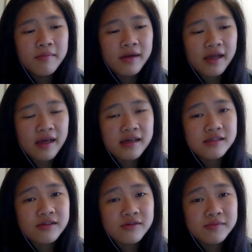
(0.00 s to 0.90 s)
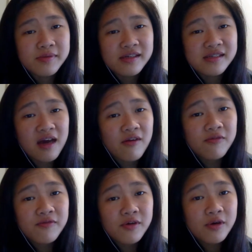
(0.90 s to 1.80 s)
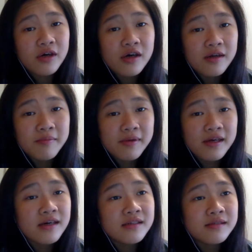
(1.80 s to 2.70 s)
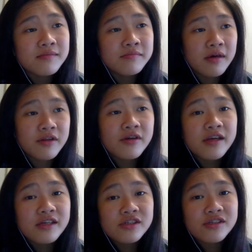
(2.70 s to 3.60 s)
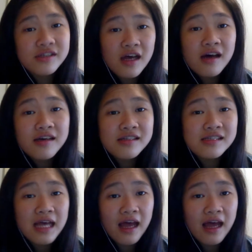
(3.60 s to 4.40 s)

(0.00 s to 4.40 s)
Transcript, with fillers: But I canceled because I don't feel good. Because Mother Nature sucks.